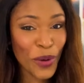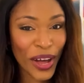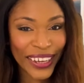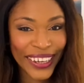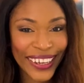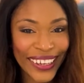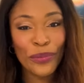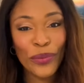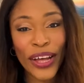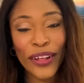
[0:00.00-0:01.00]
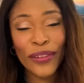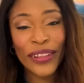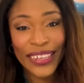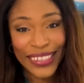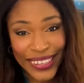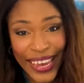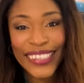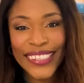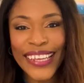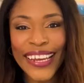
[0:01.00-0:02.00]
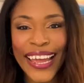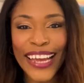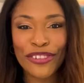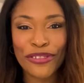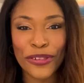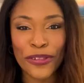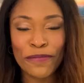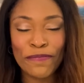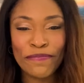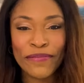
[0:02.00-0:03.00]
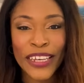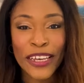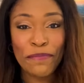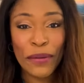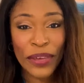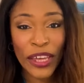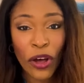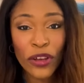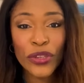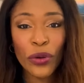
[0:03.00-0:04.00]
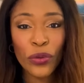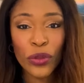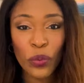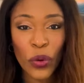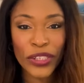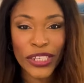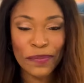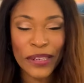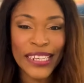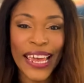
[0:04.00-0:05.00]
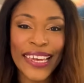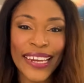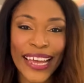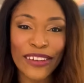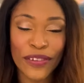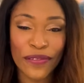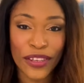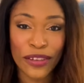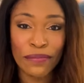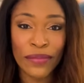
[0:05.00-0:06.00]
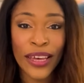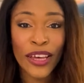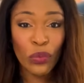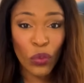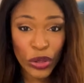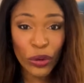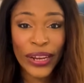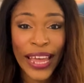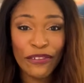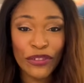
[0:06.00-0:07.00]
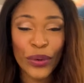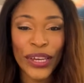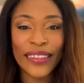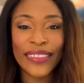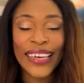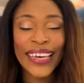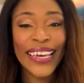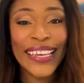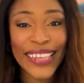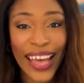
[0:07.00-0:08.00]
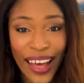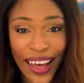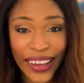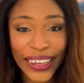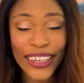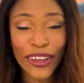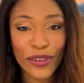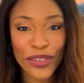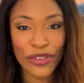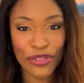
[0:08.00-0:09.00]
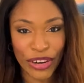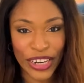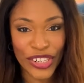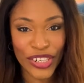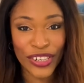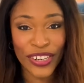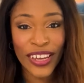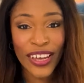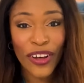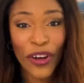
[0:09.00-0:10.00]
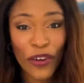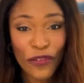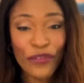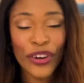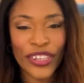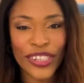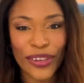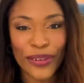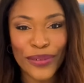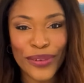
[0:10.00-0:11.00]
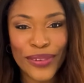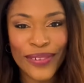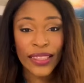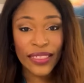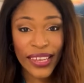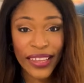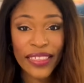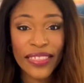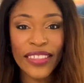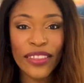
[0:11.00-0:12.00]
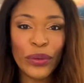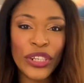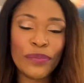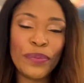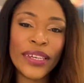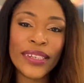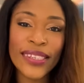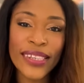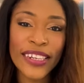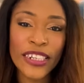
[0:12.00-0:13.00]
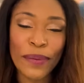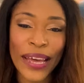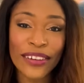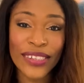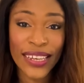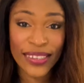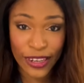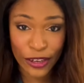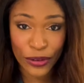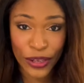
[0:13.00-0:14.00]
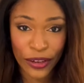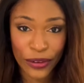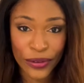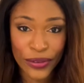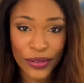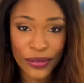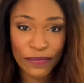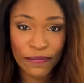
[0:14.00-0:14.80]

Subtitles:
Why? Well, yes, they're natural, but because all the water's been taken out of them, what you're left with is a high concentration of fructose. The other thing that we should be concerned about is glucose.